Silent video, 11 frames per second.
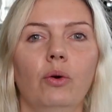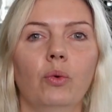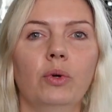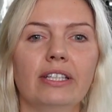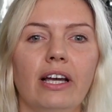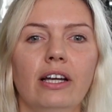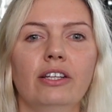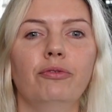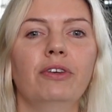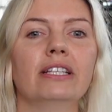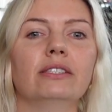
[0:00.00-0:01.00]
What kind
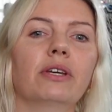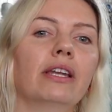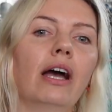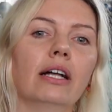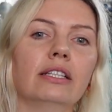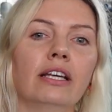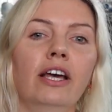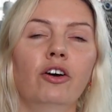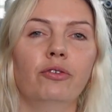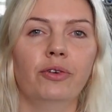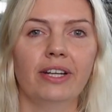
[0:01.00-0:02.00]
of things you can add?
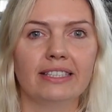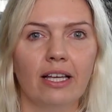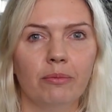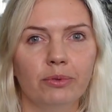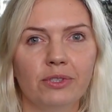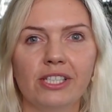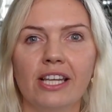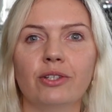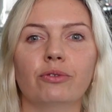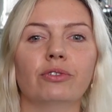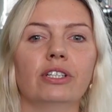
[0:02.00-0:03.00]
For example,
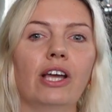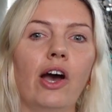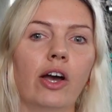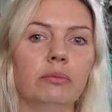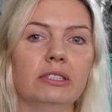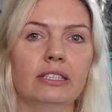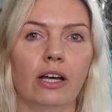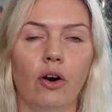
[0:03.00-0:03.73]
changeover times,